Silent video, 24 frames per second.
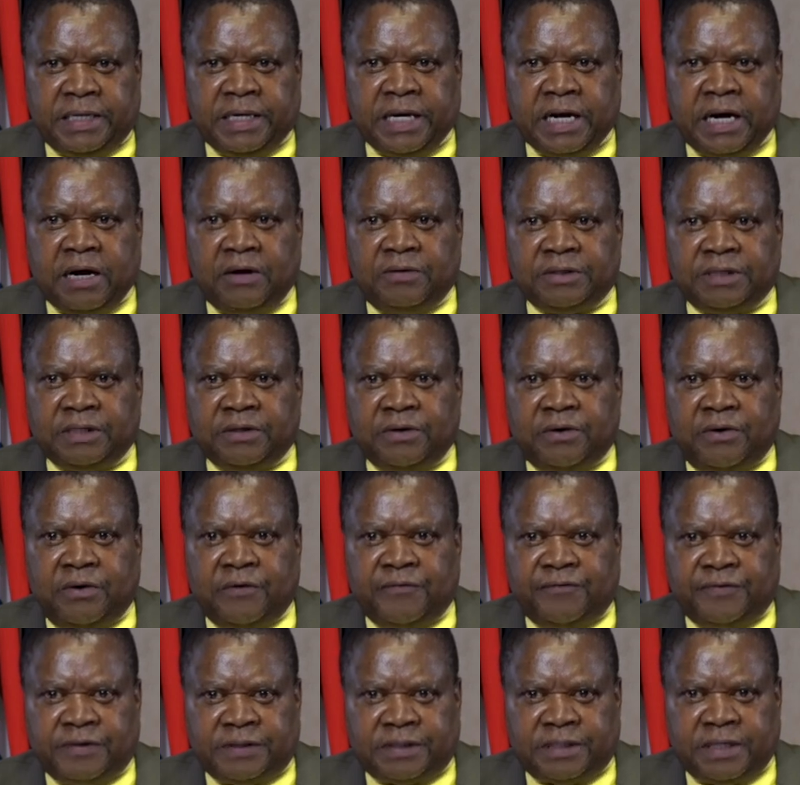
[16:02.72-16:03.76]
and accounting
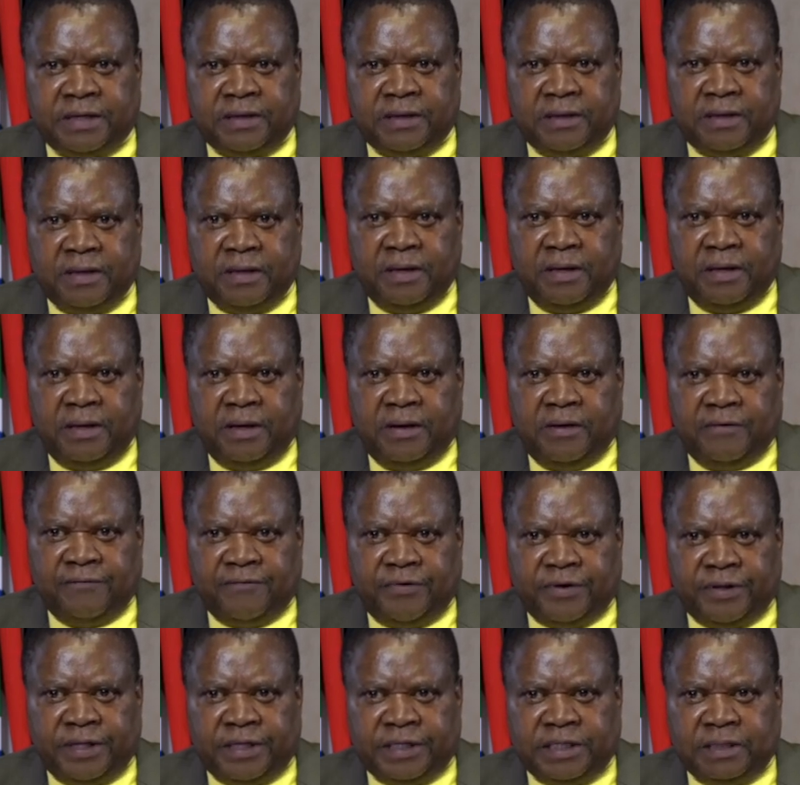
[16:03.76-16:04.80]
officer
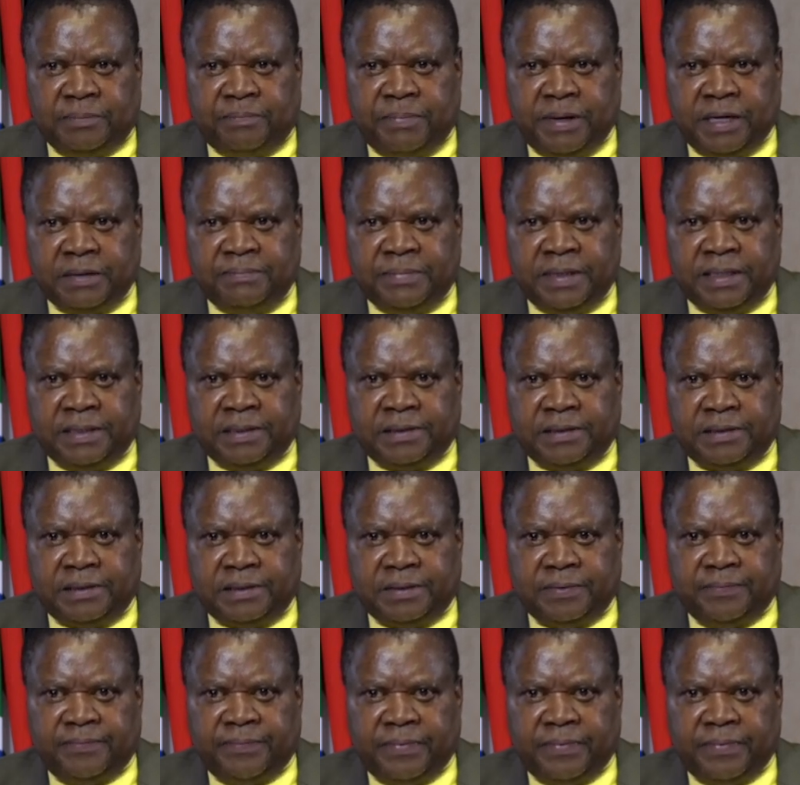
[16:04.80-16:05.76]
for the department,